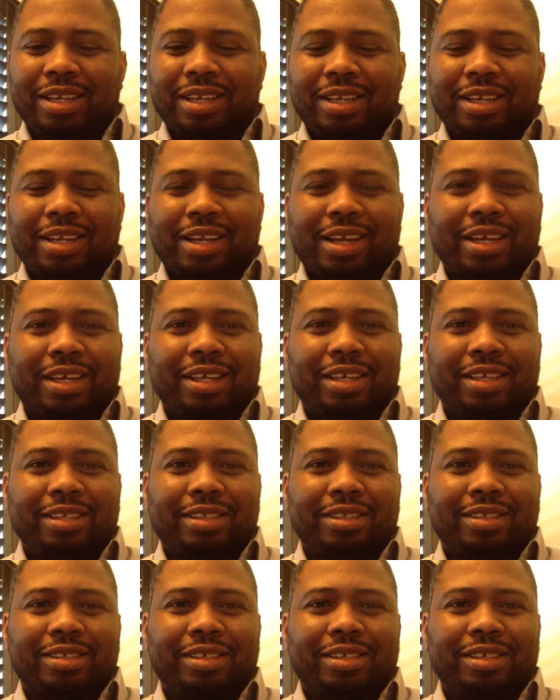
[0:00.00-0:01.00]
like
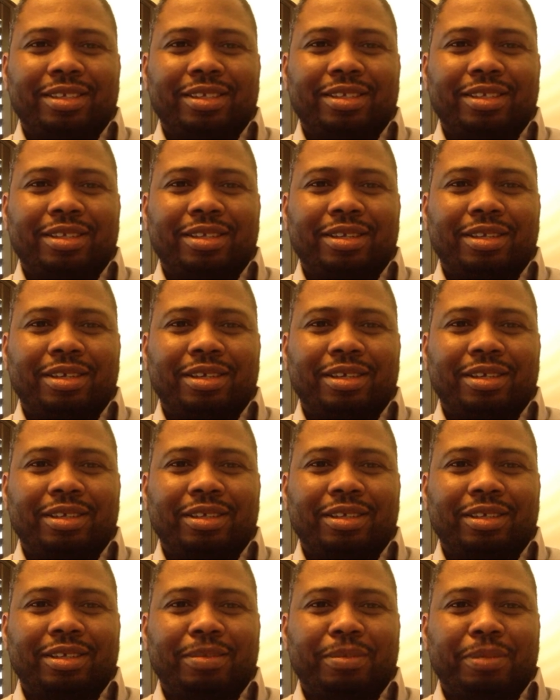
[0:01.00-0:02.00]
it's
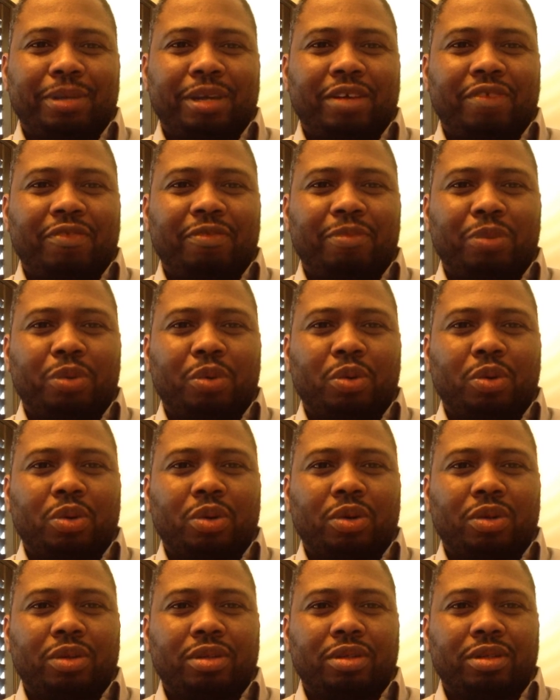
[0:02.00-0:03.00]
above
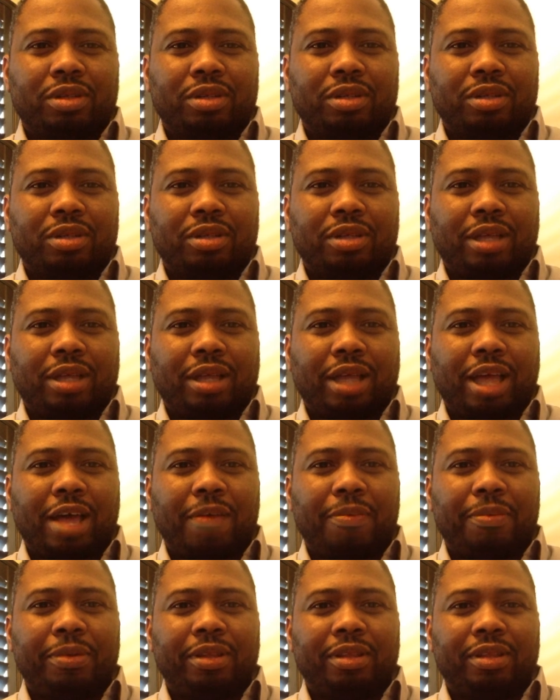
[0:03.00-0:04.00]
board to
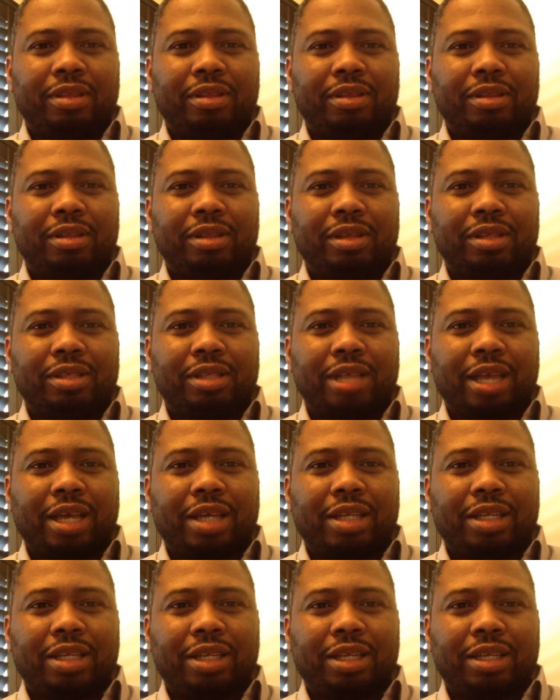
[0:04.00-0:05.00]
happen
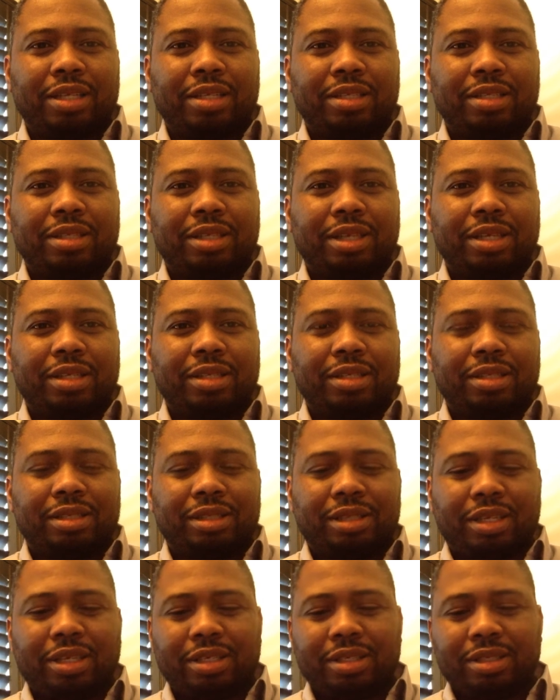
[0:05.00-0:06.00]
exactly as
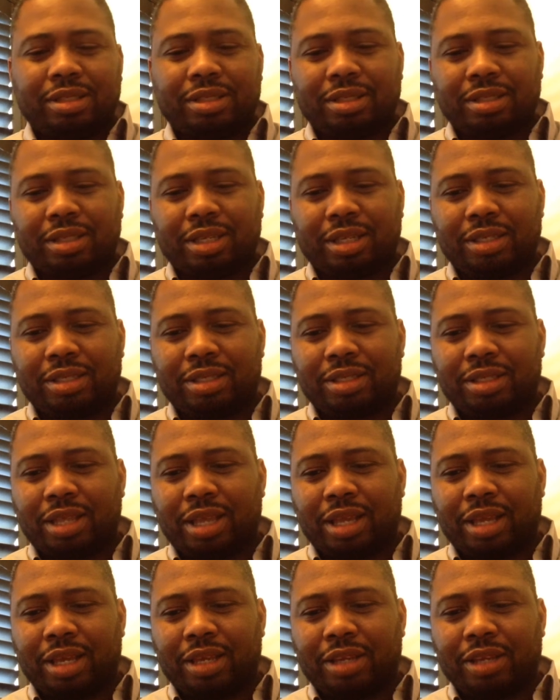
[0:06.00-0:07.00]

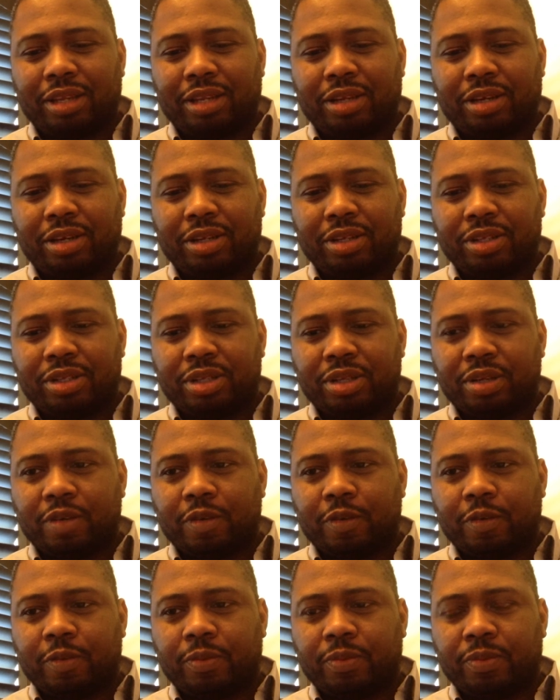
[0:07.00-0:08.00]
said. And
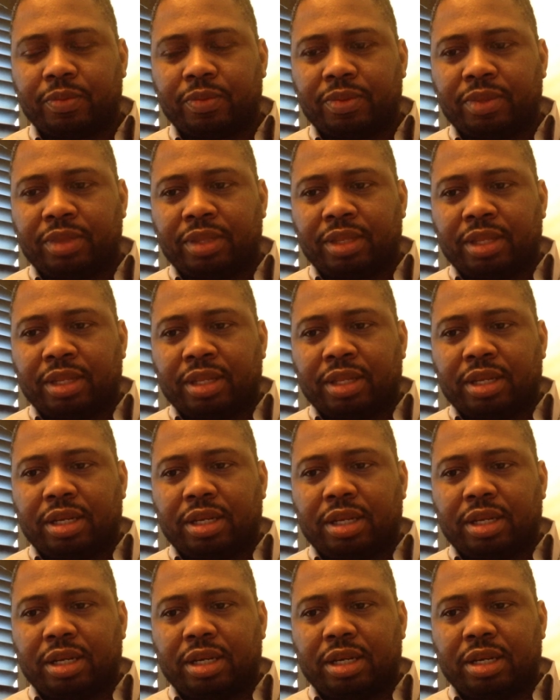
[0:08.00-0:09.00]
also,
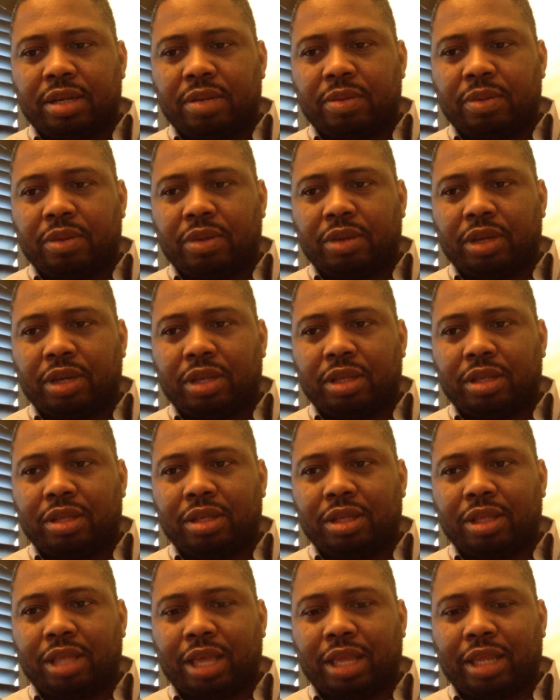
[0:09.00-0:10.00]
when you get
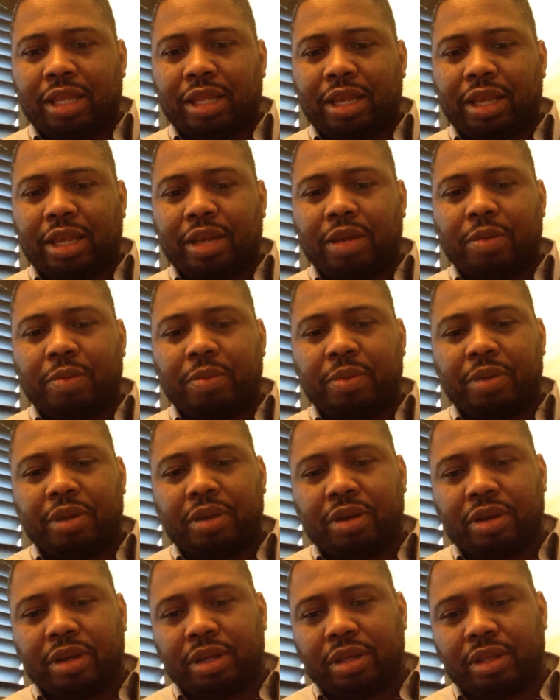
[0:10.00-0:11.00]
into that later
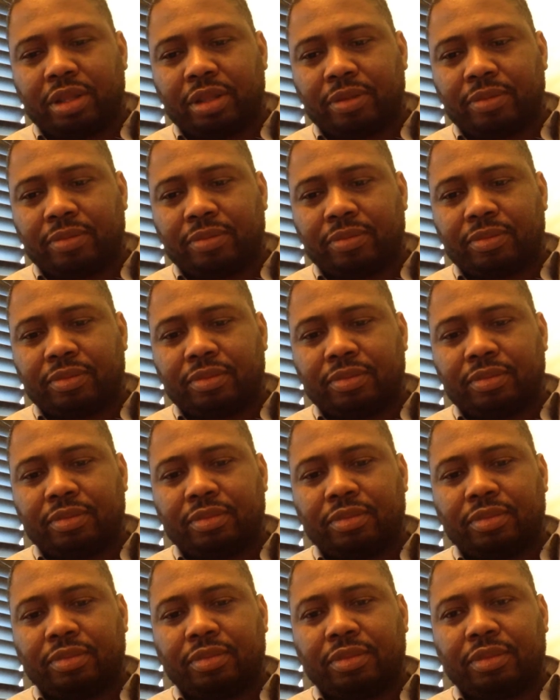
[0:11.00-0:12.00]
period,
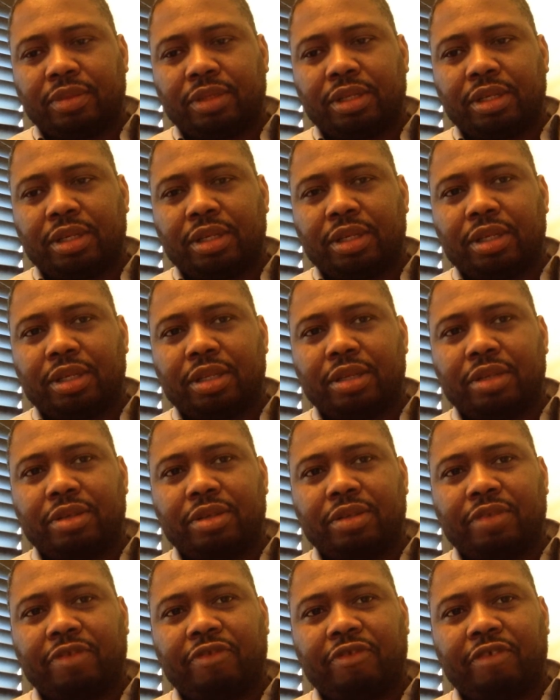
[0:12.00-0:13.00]
there's
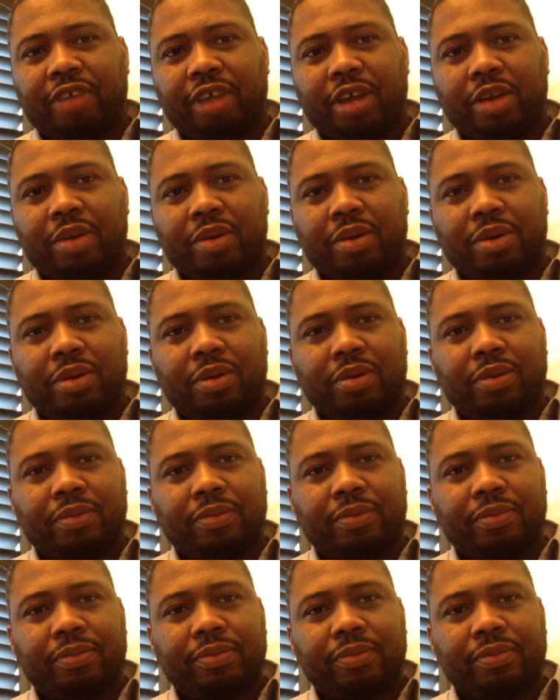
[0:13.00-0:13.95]
a pharaoh